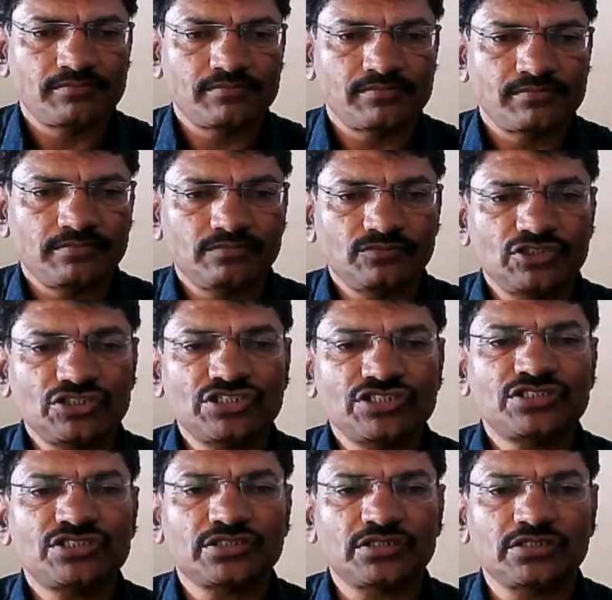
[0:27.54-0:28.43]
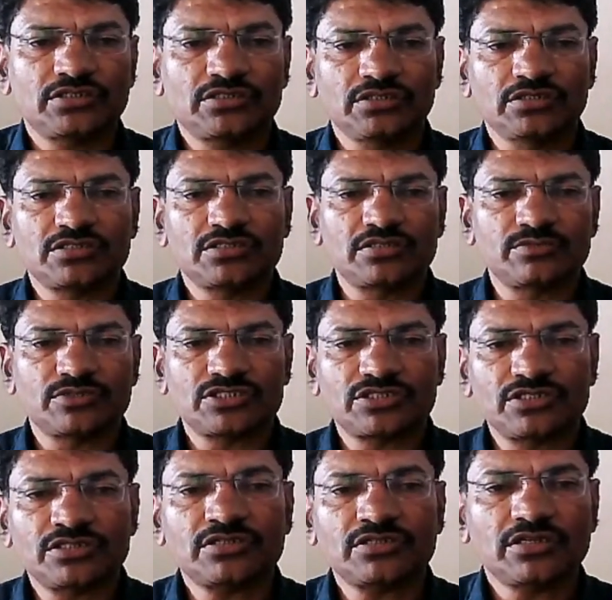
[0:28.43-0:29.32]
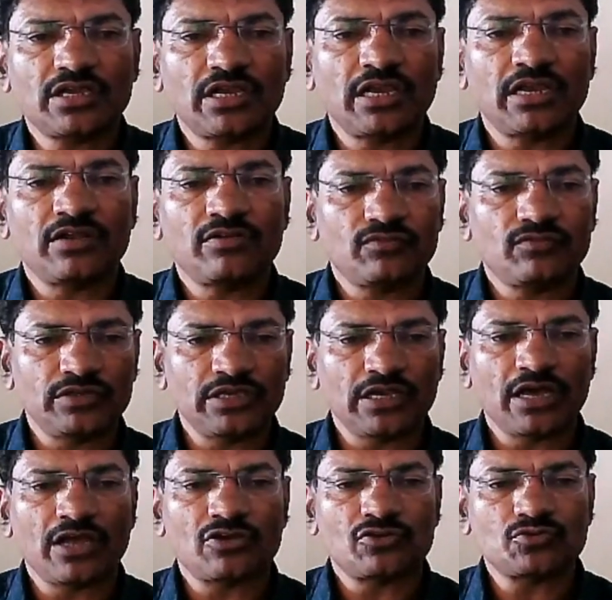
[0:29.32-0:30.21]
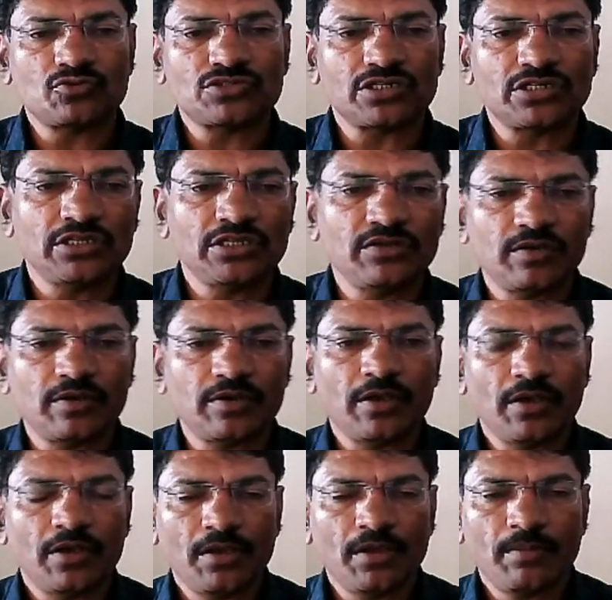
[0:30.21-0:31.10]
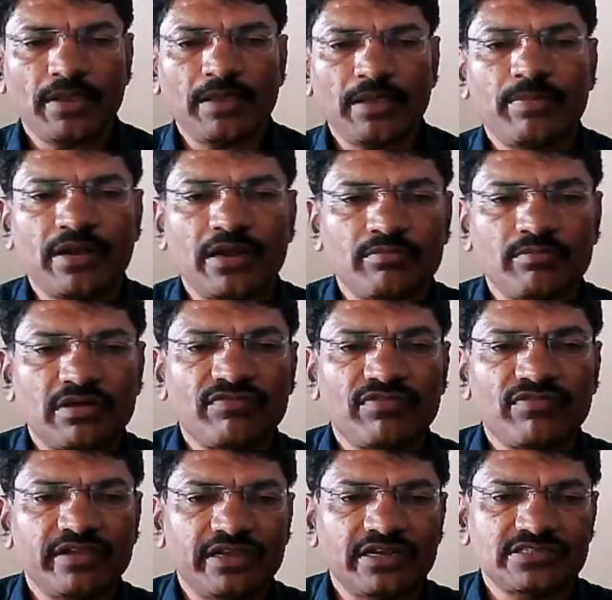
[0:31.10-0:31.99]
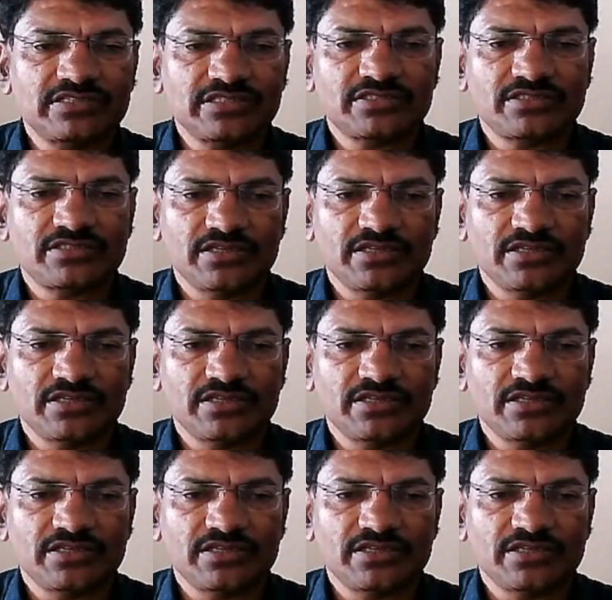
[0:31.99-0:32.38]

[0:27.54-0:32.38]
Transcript: This is third semester and we are to study paper number 5 and 6 here.